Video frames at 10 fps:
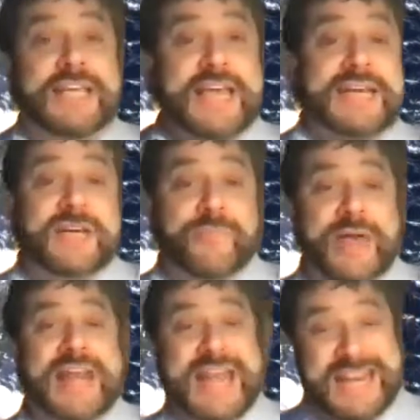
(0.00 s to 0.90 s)
get into
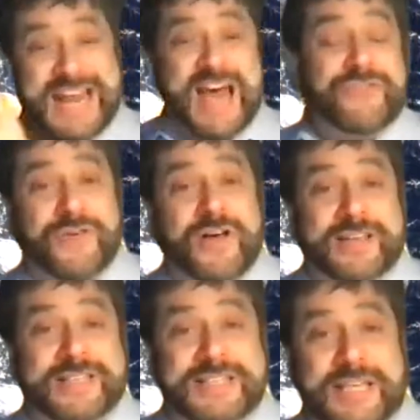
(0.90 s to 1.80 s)
bed and not
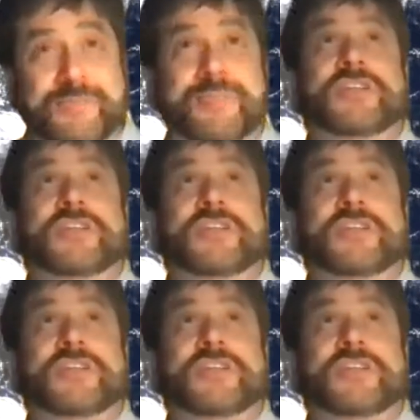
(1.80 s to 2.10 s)
fall asleep,